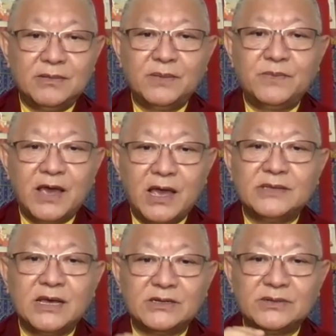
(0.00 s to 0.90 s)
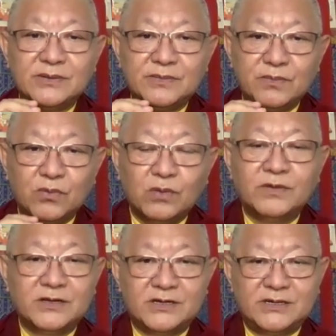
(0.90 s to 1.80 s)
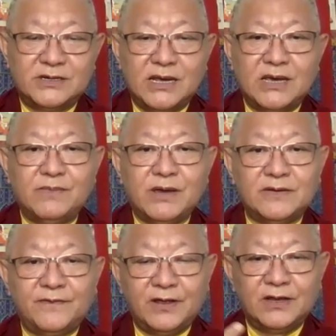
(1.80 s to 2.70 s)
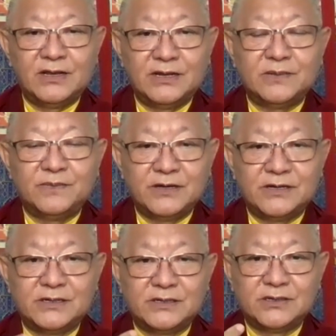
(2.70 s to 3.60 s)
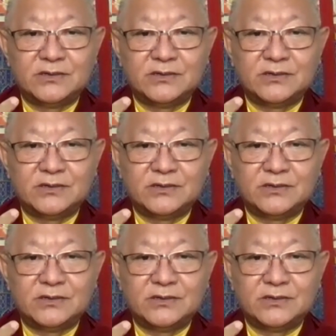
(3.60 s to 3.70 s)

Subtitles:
maybe at that moment I might feel a little bit,